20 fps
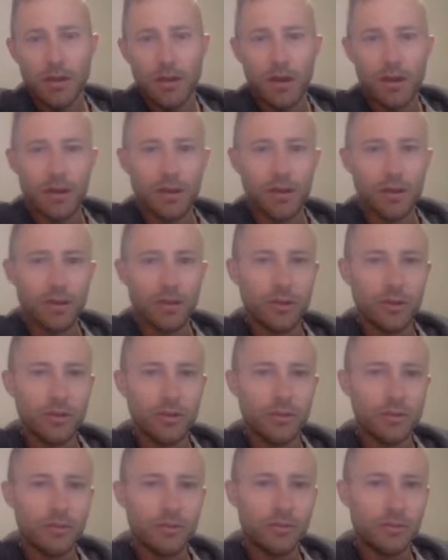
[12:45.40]

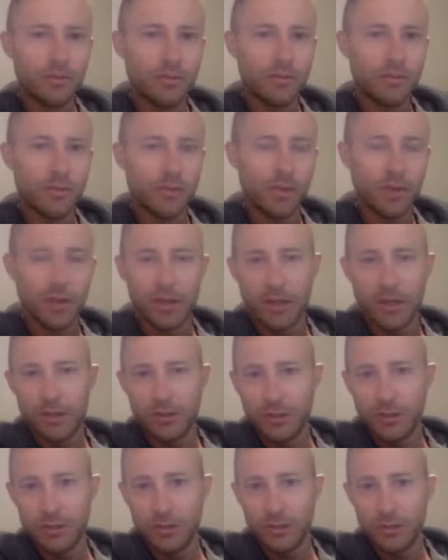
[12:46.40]
Another
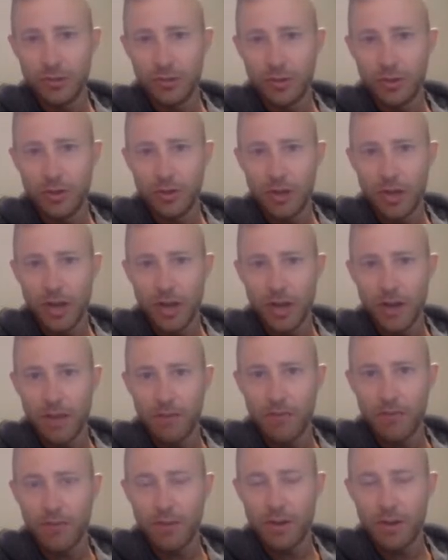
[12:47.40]
variation is you could
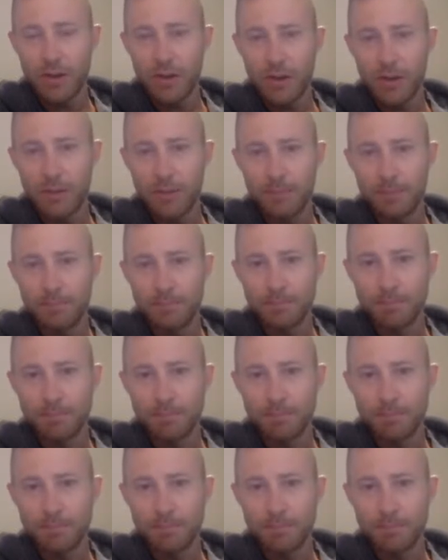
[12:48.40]
have no